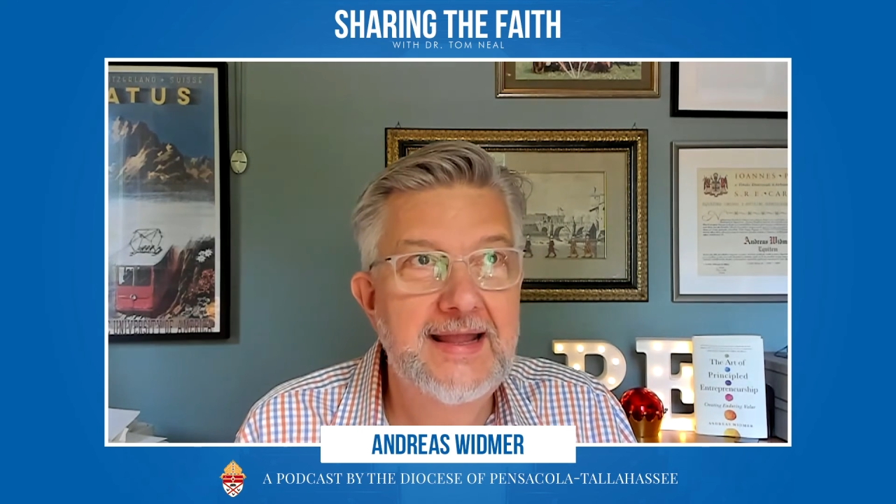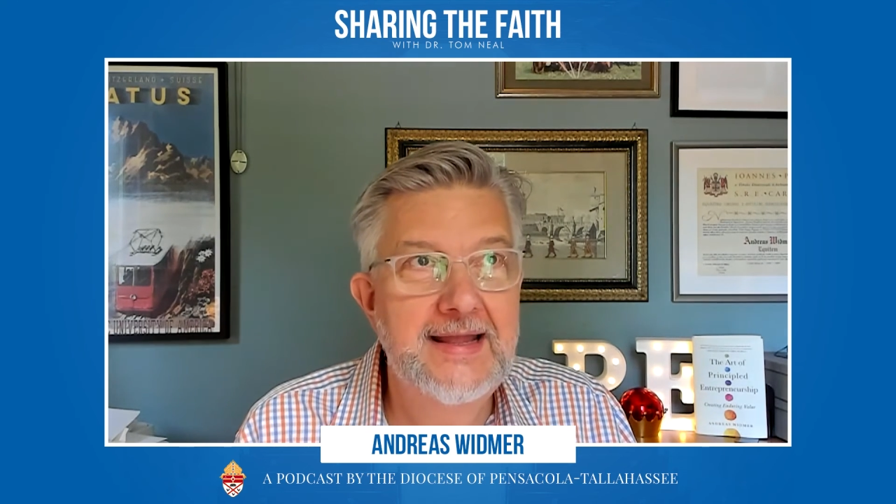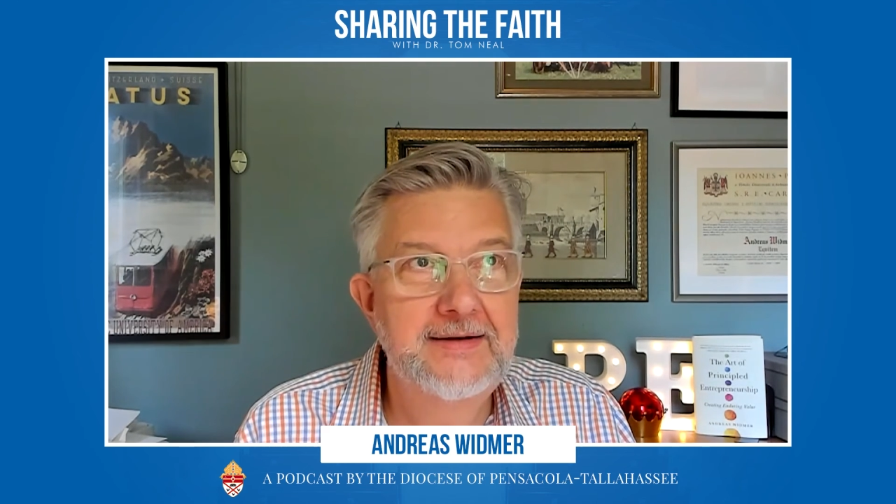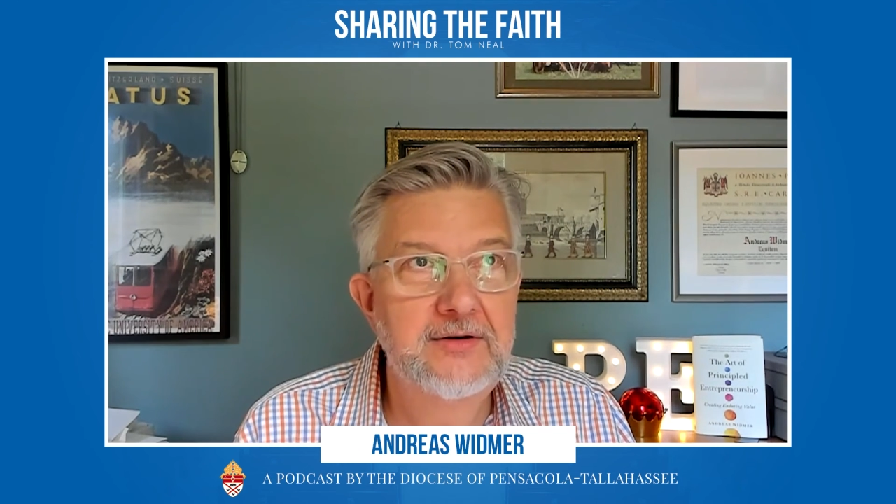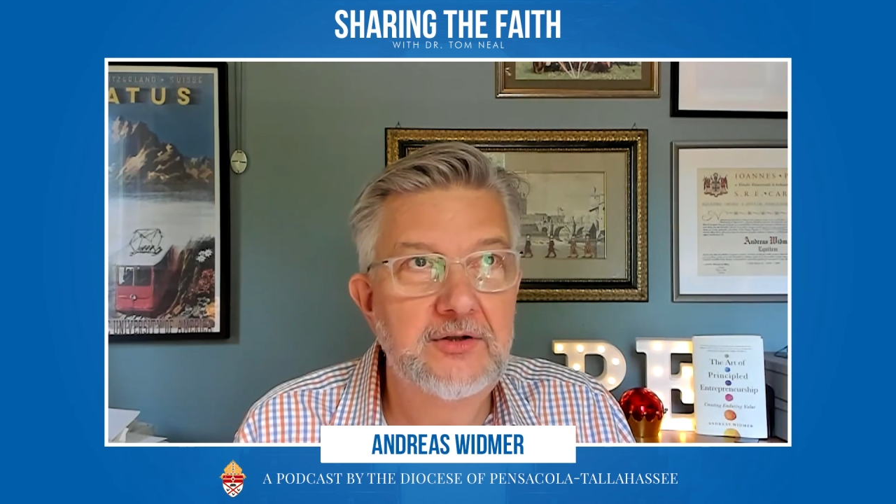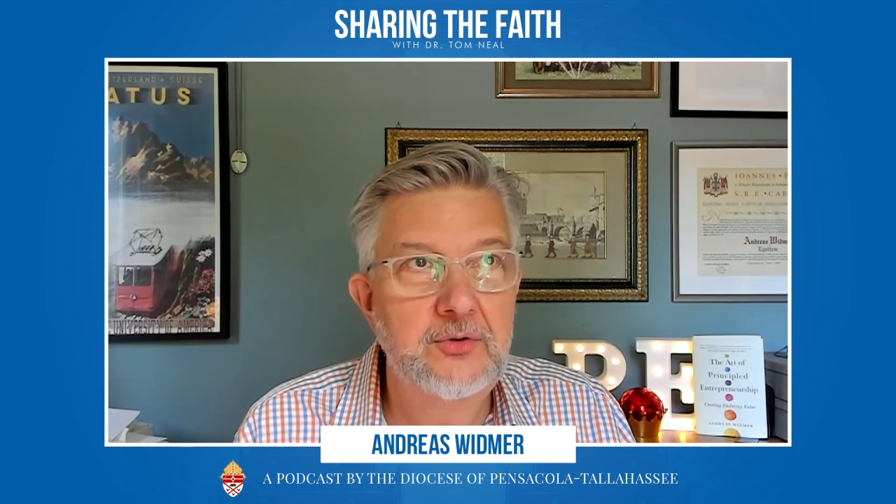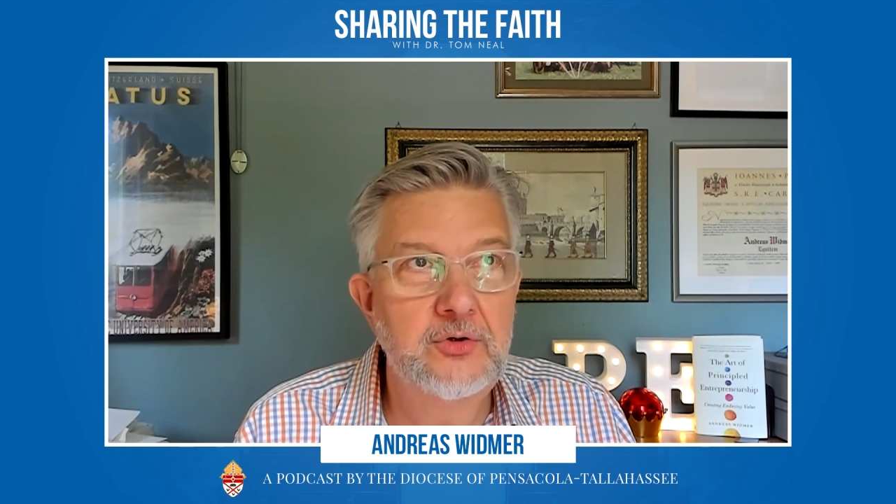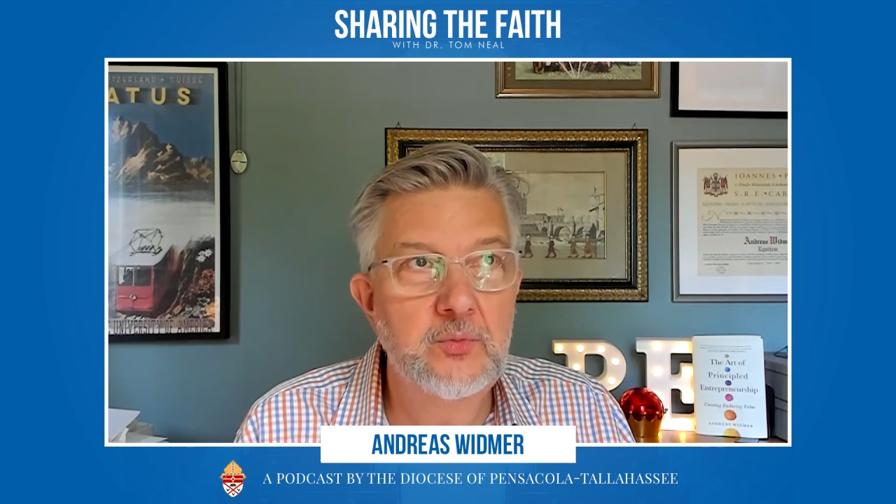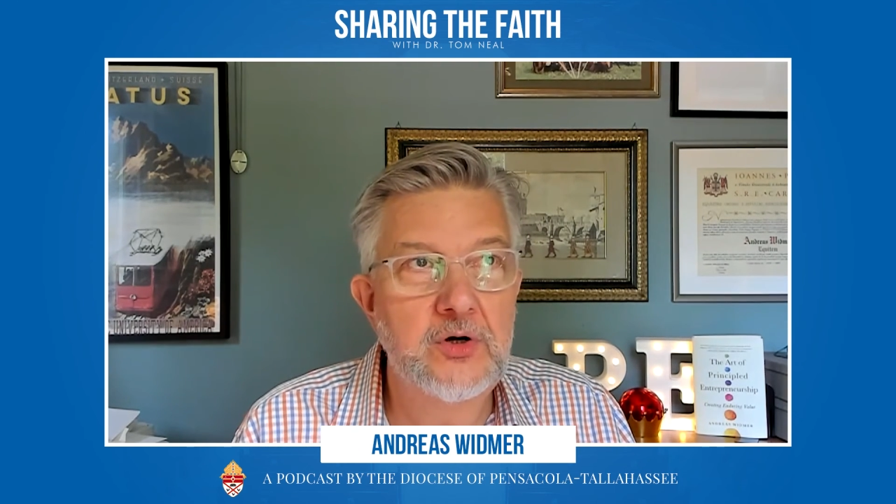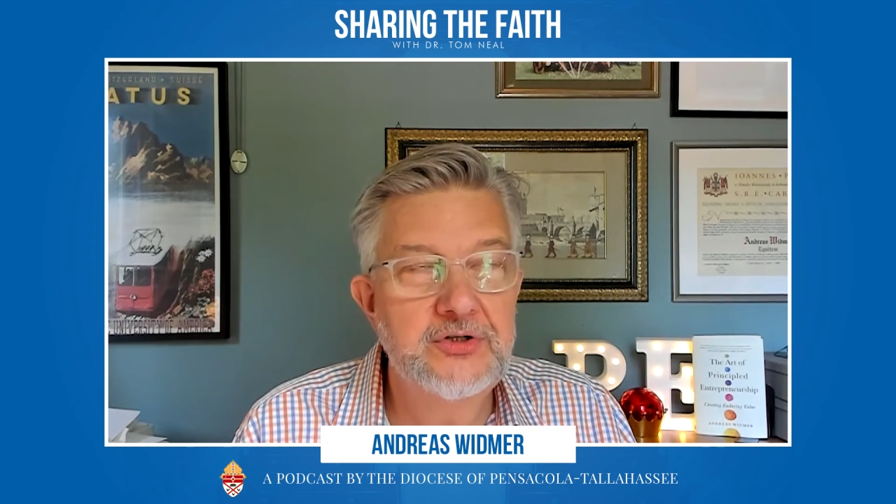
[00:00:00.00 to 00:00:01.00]
And you
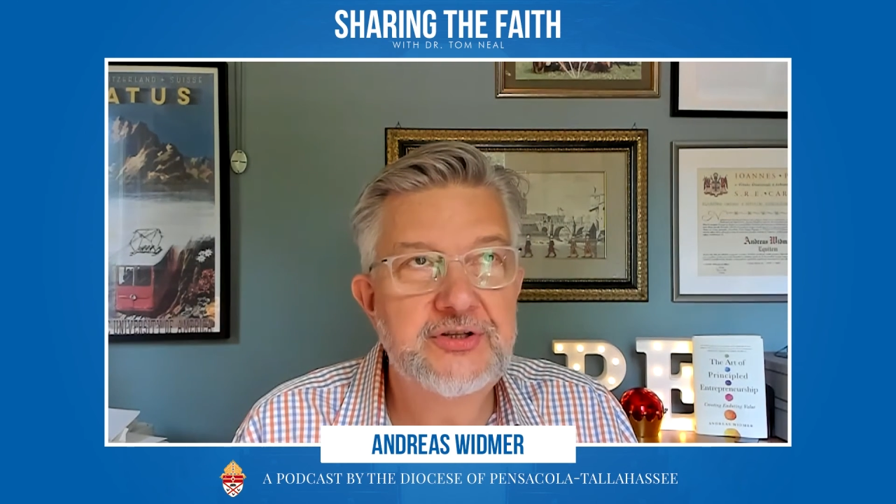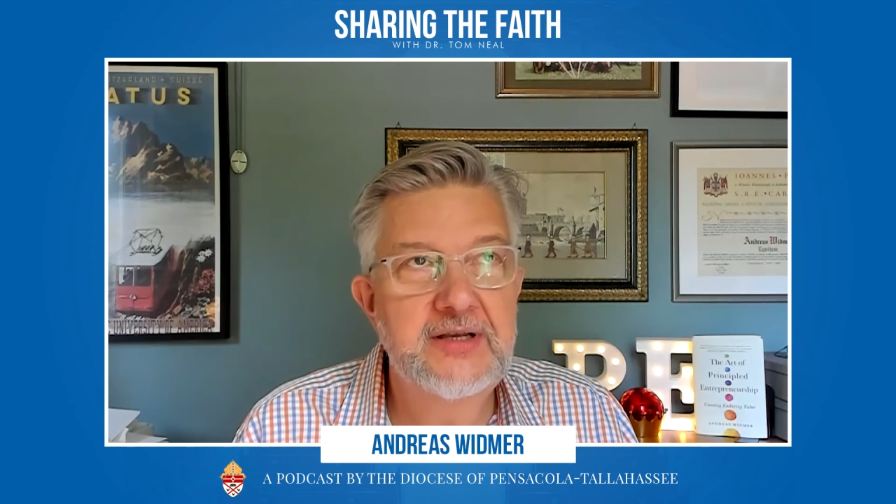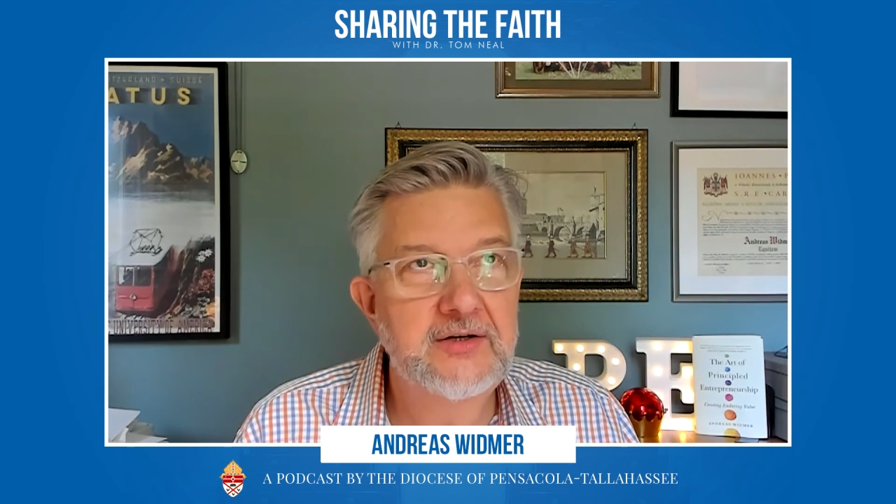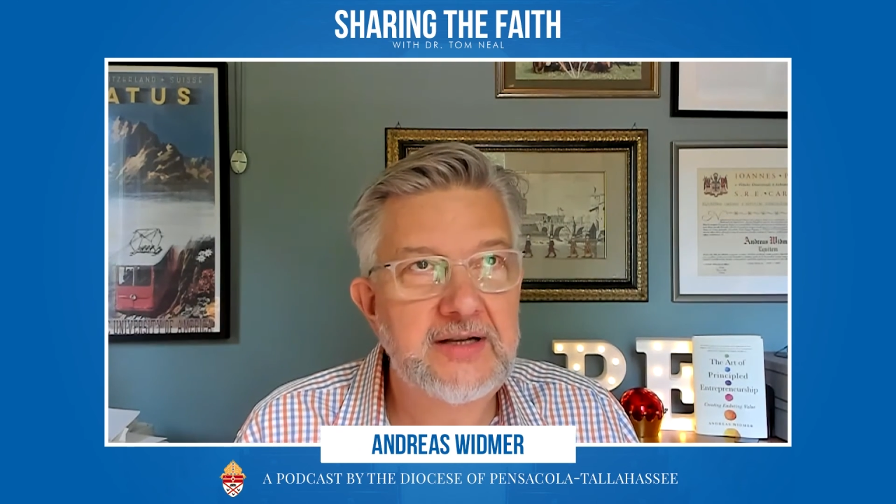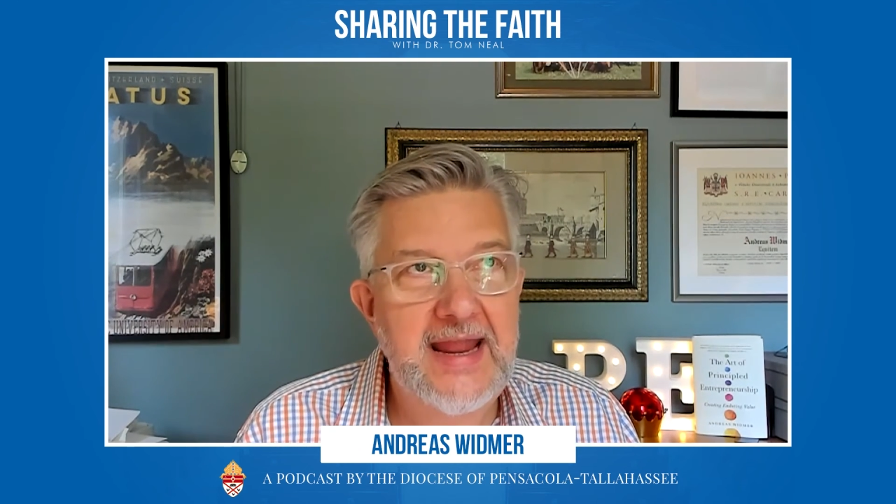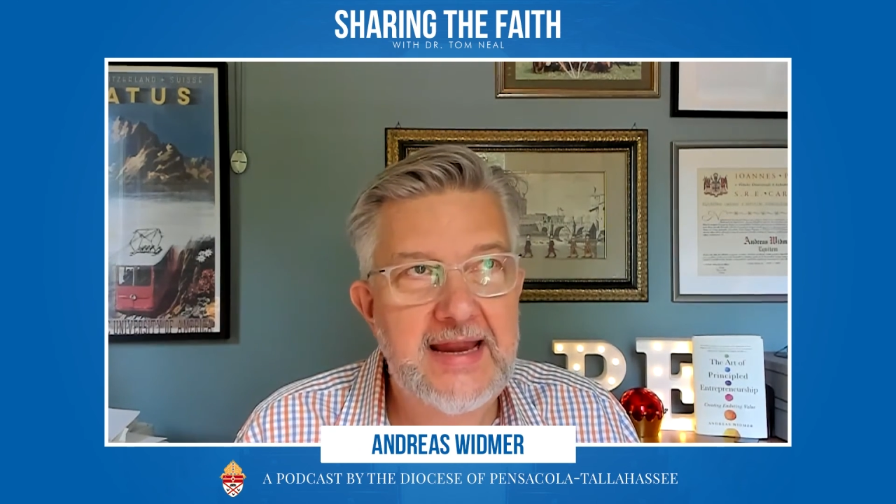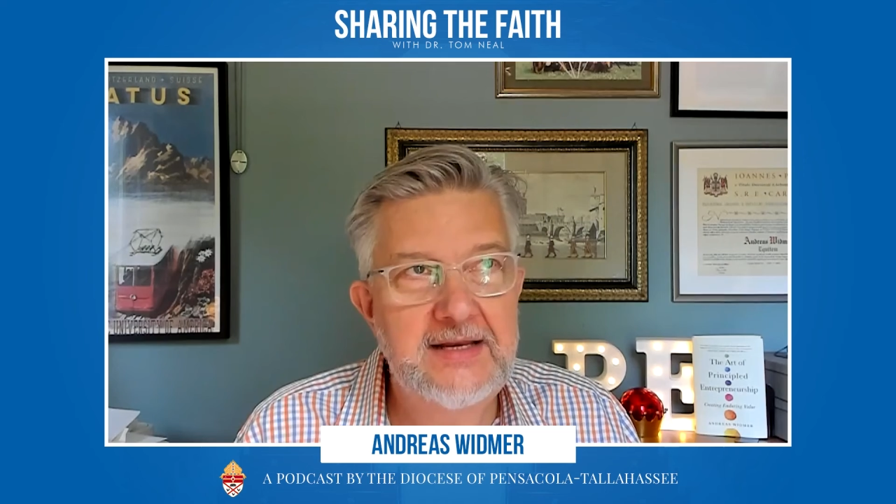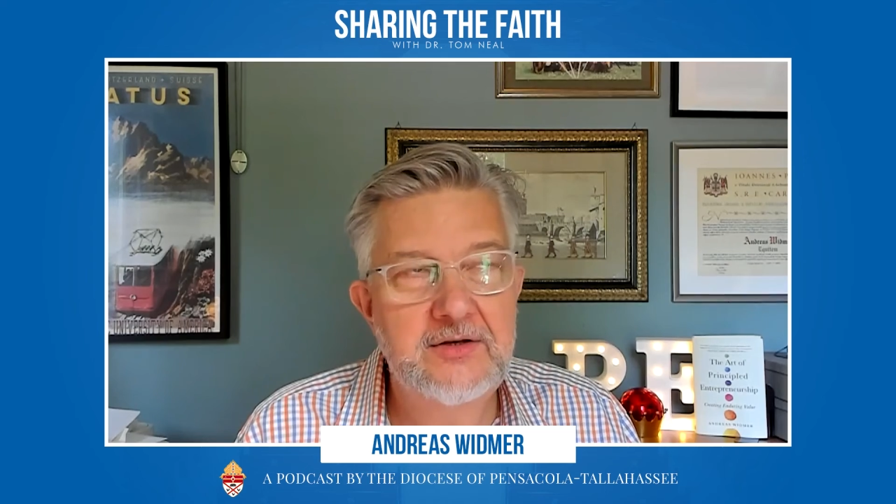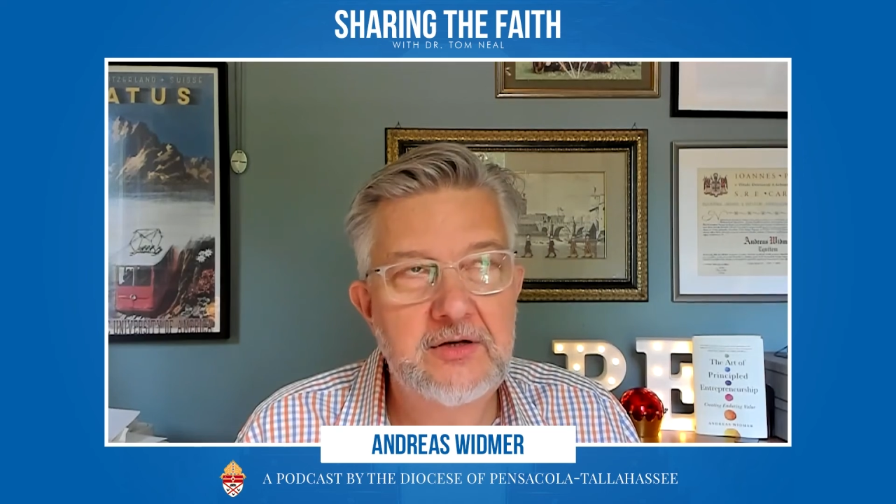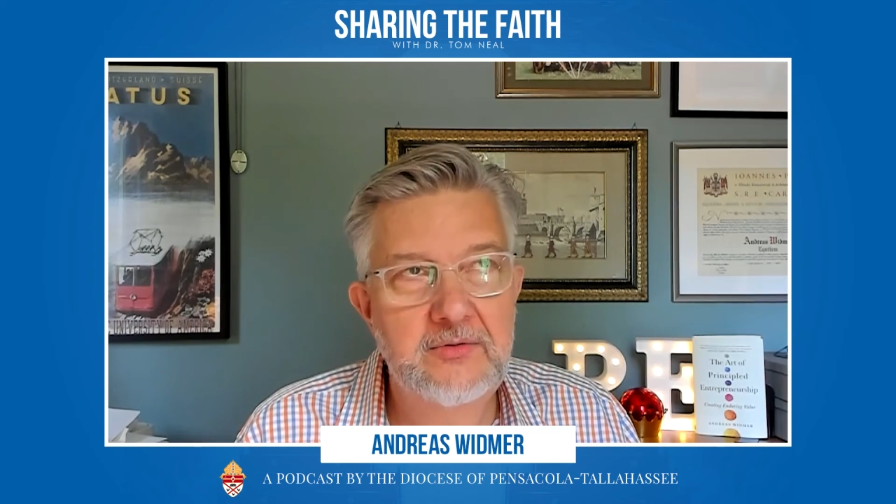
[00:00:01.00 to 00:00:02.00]
can watch there the
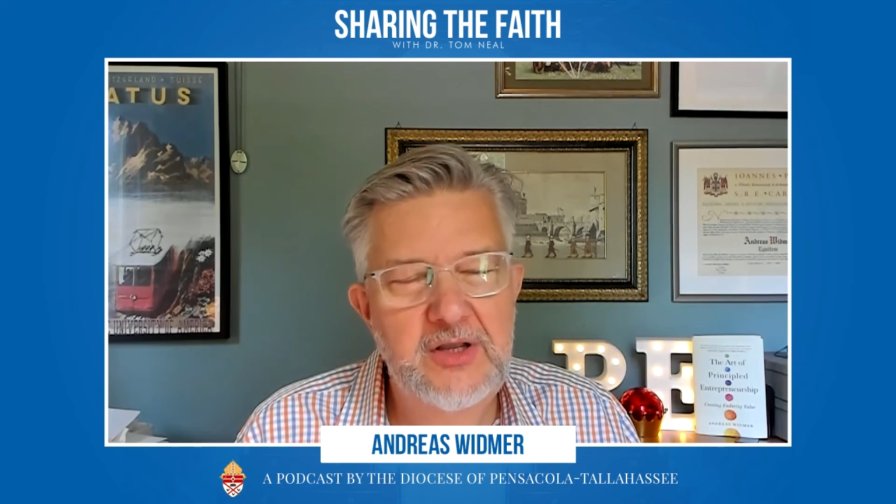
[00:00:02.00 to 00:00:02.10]
8,